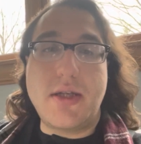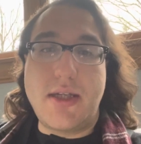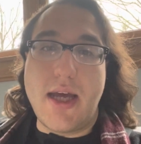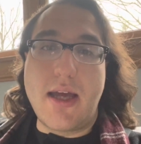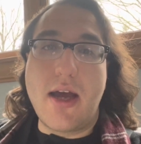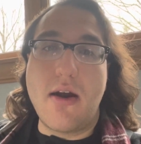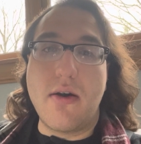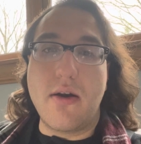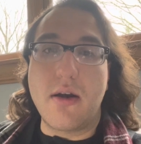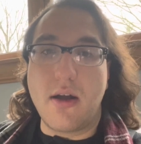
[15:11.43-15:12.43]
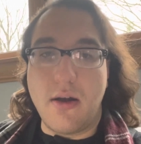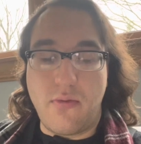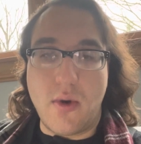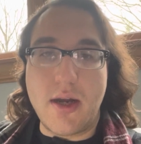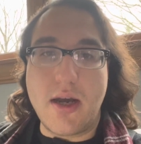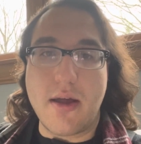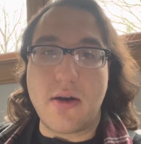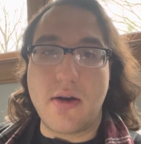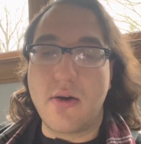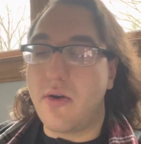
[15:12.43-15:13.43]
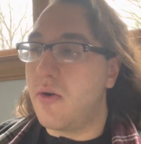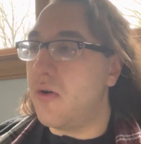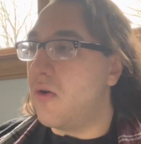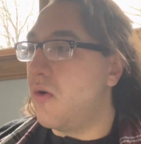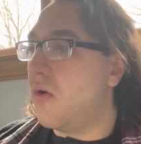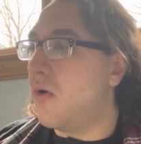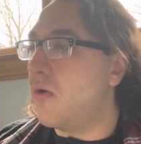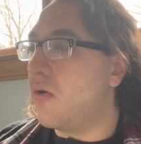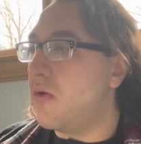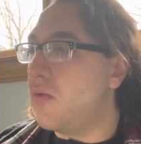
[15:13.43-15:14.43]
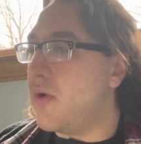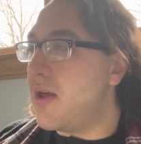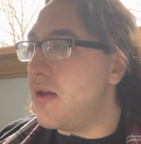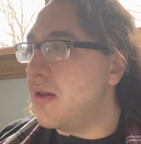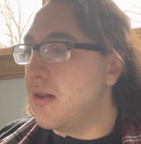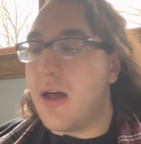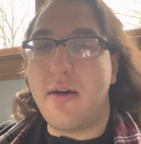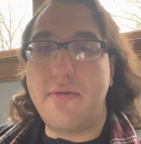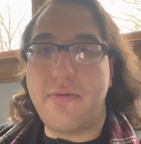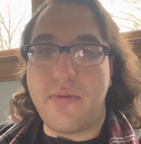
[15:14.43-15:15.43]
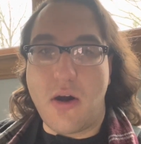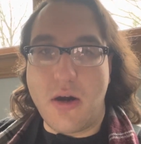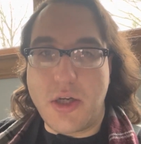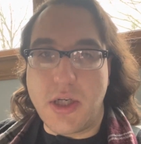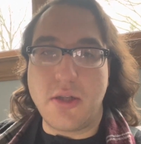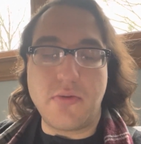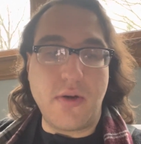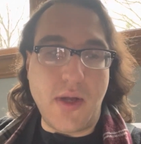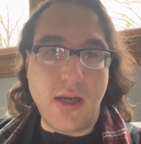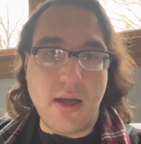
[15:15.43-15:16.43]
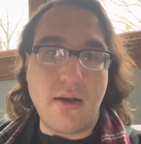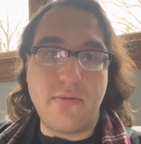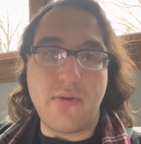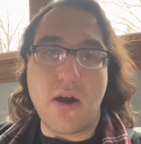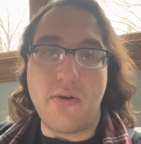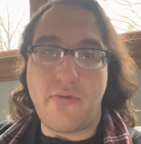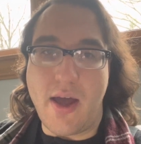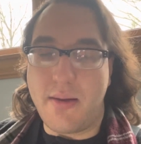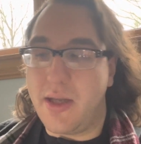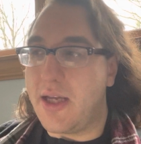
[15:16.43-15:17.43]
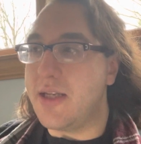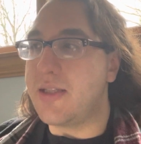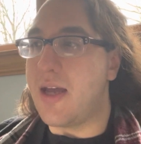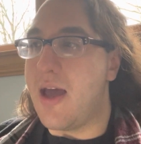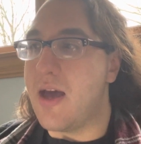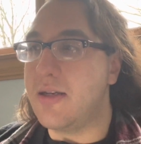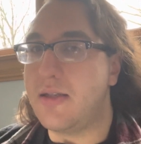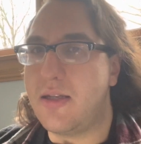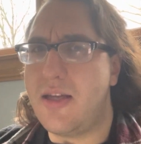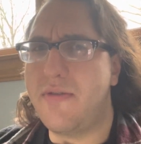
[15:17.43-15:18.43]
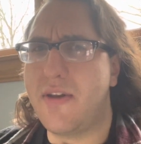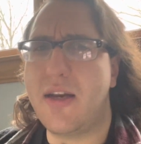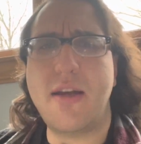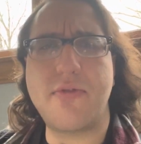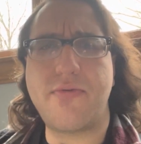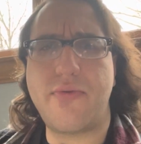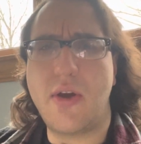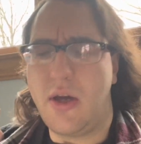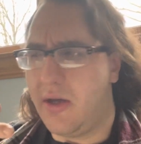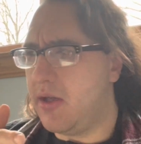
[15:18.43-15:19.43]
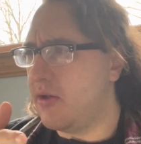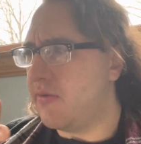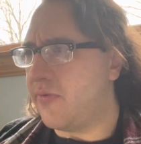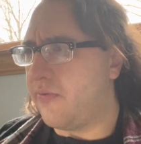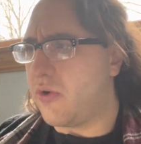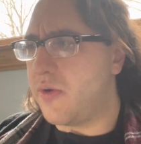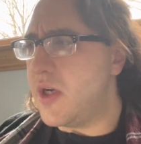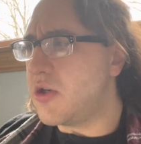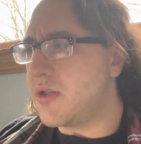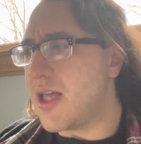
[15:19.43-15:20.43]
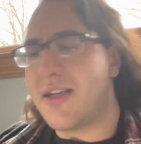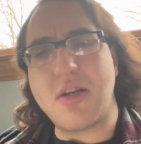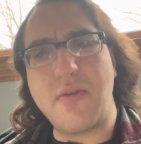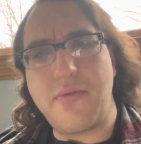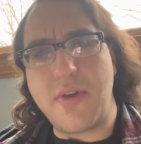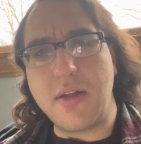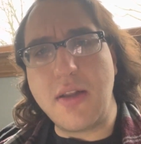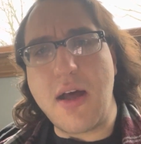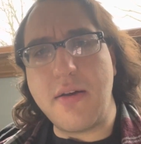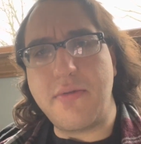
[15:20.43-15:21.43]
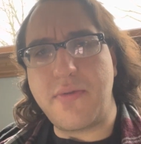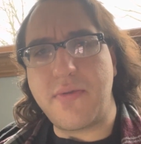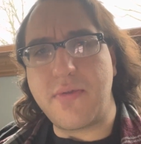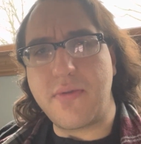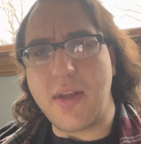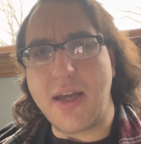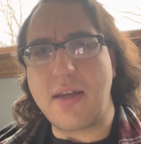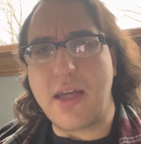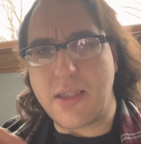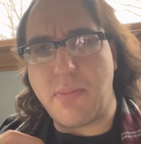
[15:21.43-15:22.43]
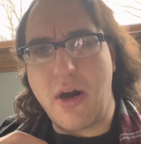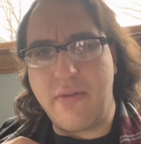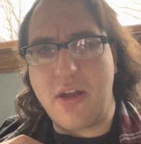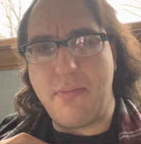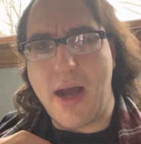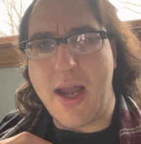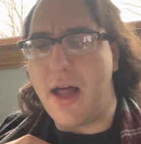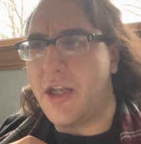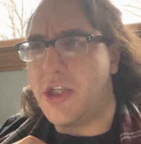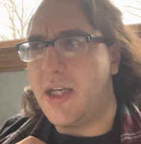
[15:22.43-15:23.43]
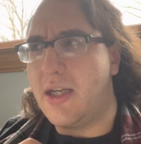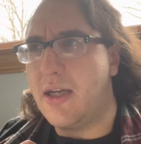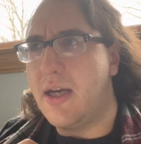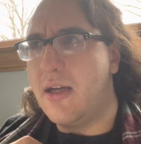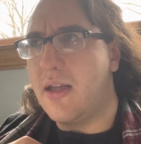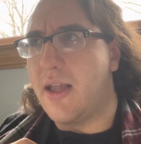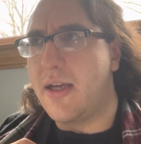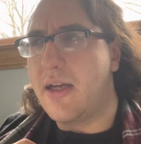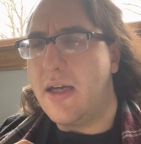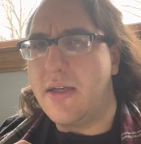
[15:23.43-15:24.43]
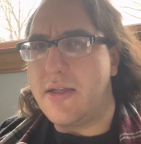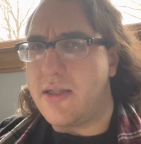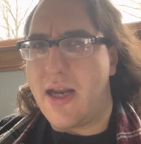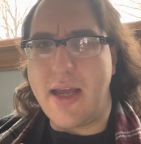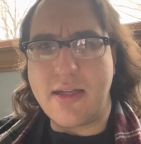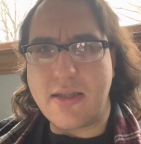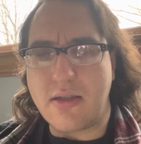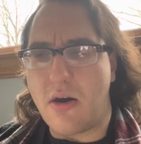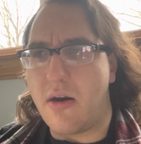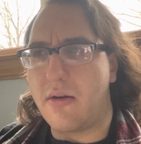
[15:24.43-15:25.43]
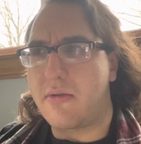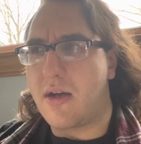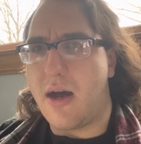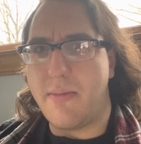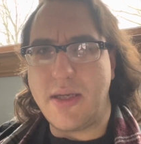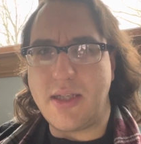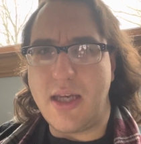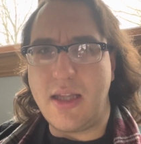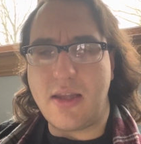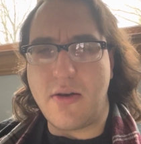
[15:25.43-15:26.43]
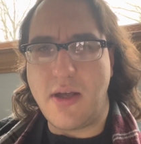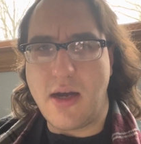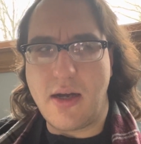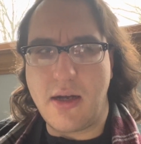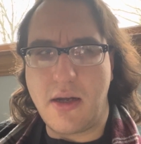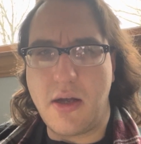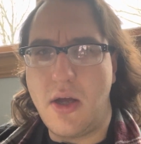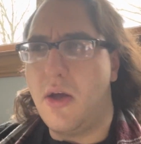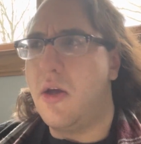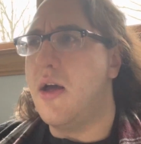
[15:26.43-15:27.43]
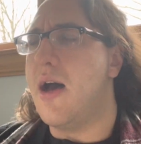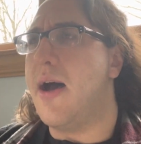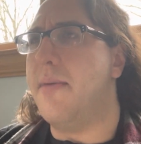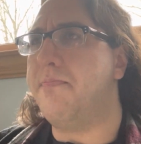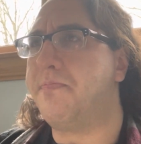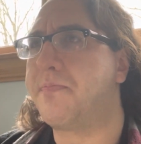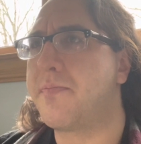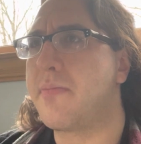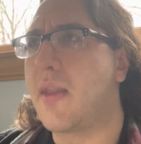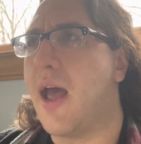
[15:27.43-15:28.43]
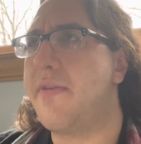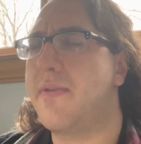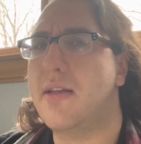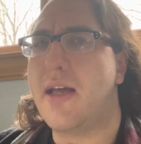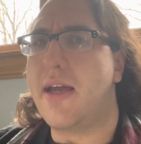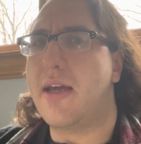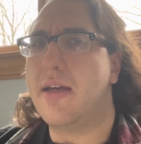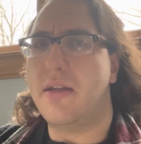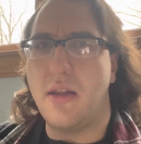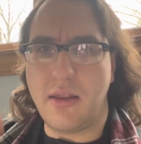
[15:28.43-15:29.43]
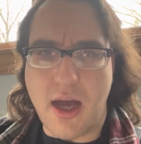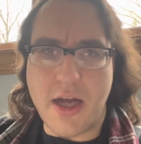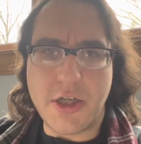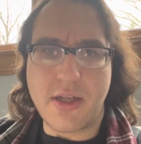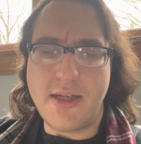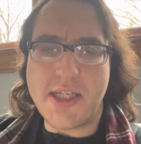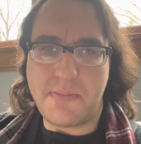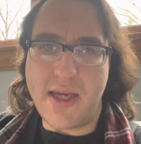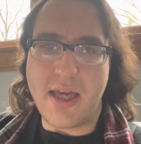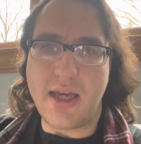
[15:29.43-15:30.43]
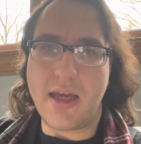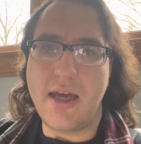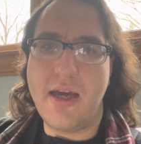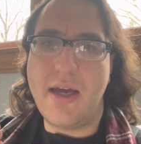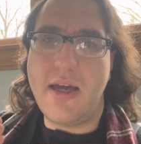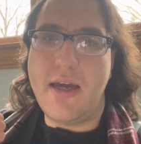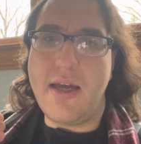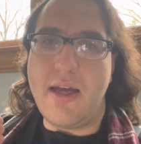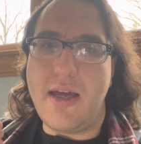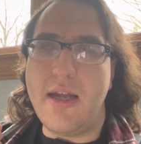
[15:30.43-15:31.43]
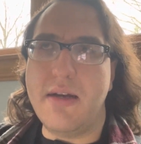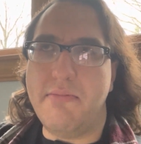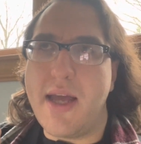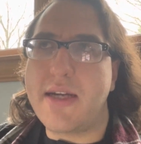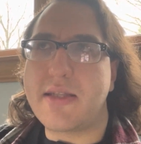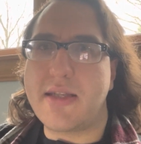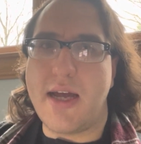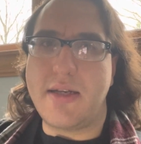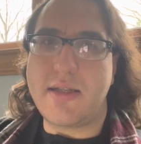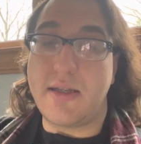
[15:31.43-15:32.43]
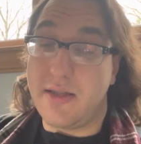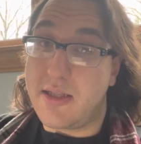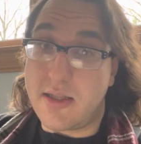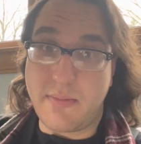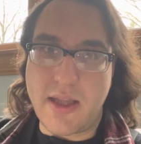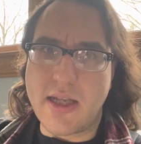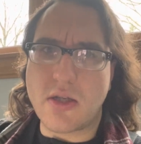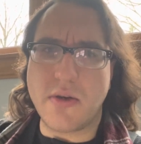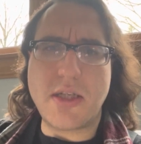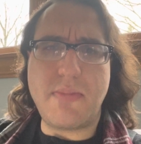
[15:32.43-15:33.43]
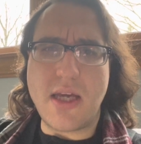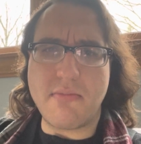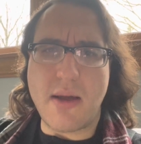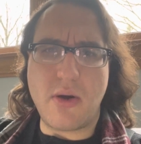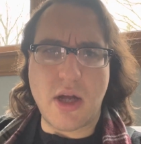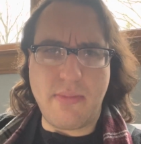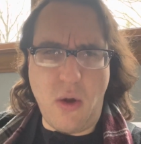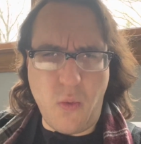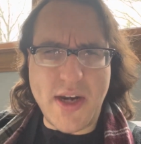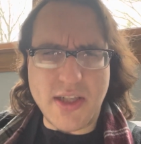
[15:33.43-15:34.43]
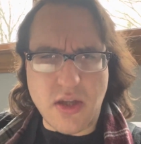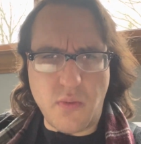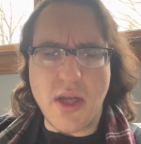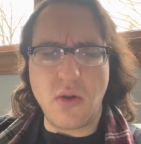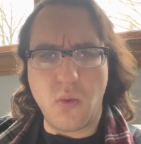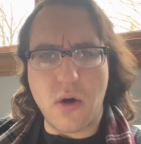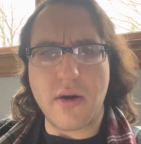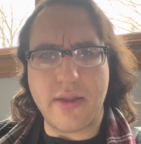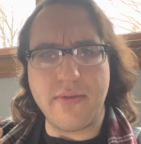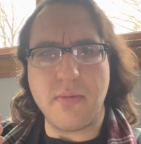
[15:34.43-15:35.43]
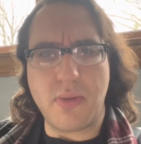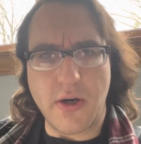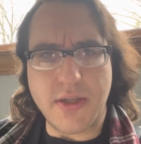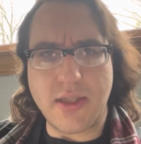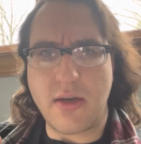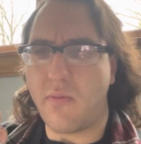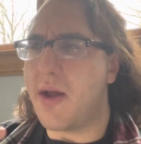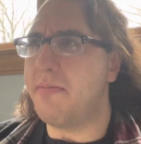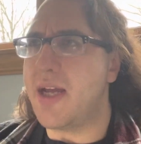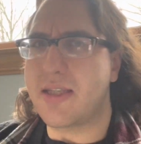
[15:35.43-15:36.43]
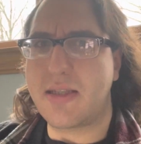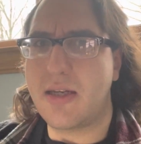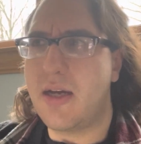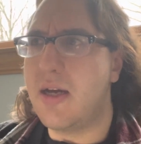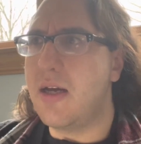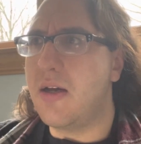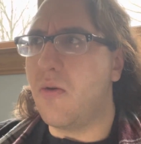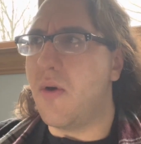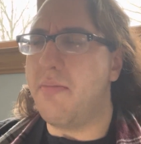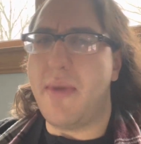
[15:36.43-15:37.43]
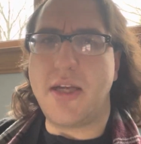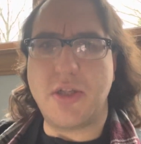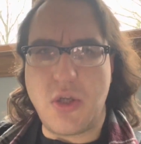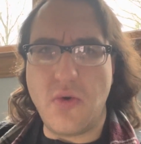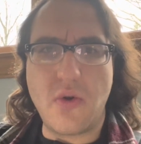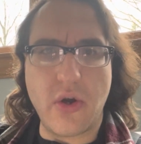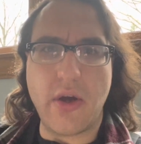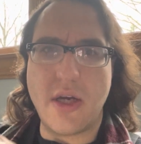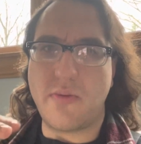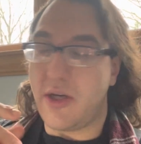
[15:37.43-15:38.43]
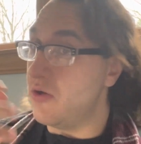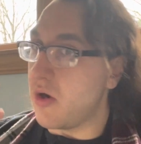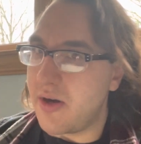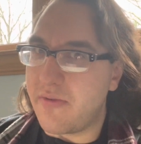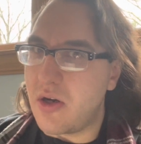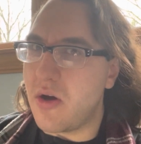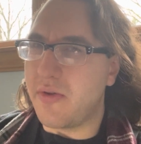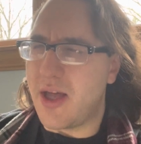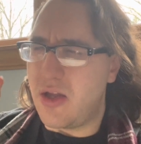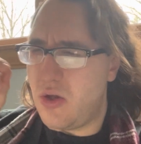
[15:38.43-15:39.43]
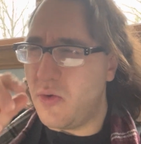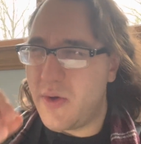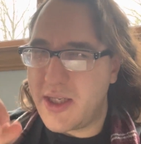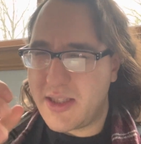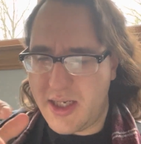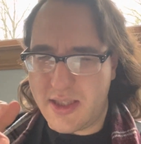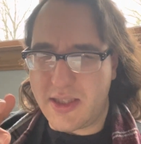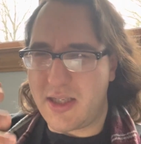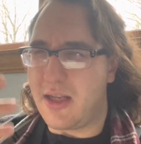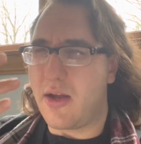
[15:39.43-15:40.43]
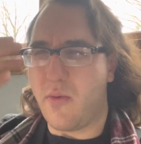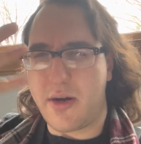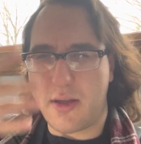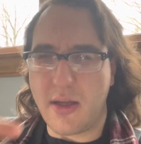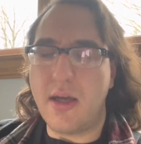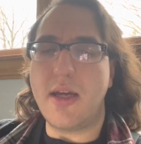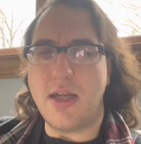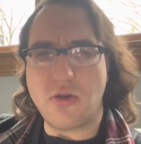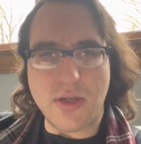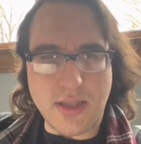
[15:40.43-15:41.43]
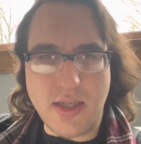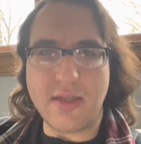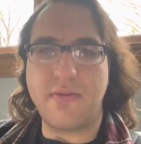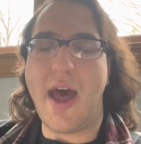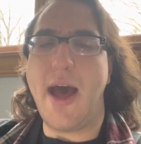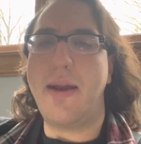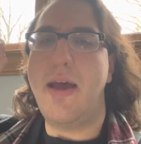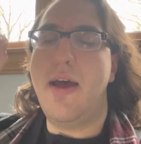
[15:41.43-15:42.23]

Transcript: take care of one another. We love our children, we love our families, and even if for creatures that don't feel love, like as part of their biology, like snakes are common to eat their young, I feel like logically speaking, it makes sense, and this is something that's going to be in my book about what is the real worth of a person, what makes you good when you don't even know that you exist, and like what are the intricacies of that.